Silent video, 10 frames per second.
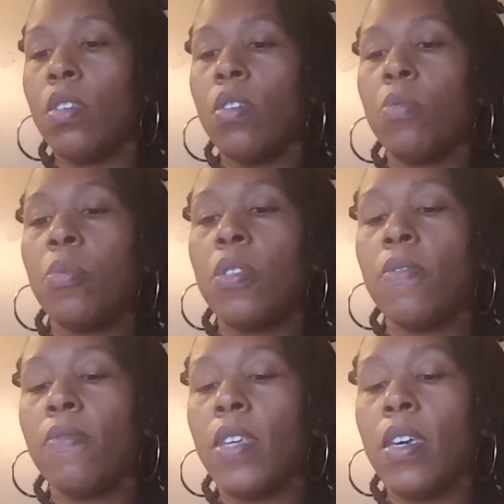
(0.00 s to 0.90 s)
Open the
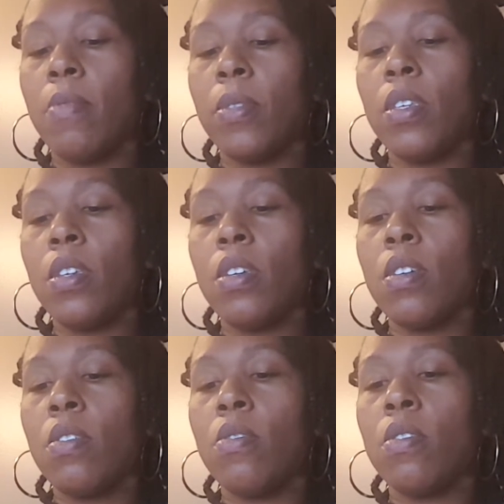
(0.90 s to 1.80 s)
flaps
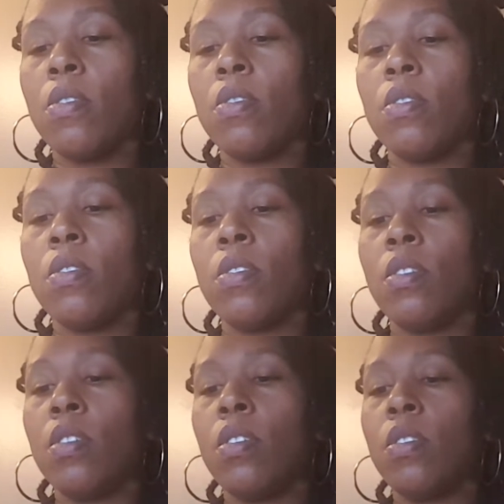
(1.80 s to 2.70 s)
here
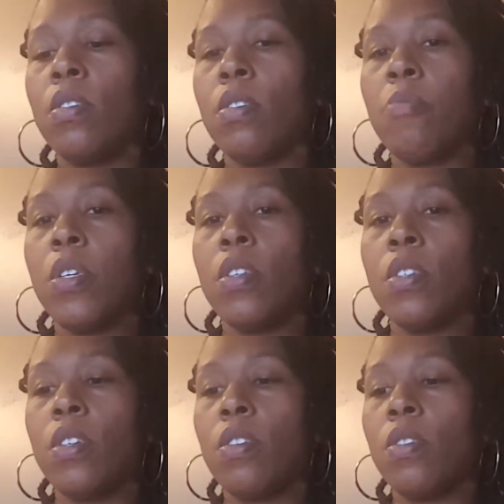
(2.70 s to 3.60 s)
to
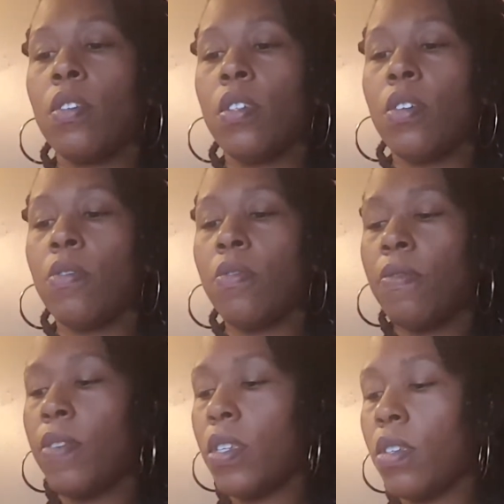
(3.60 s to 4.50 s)
maintain a sterile
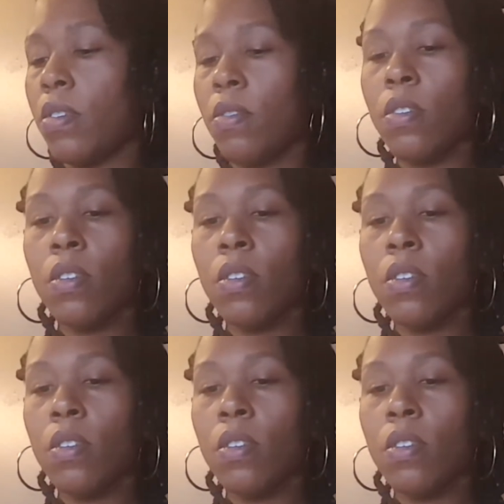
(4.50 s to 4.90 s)
field.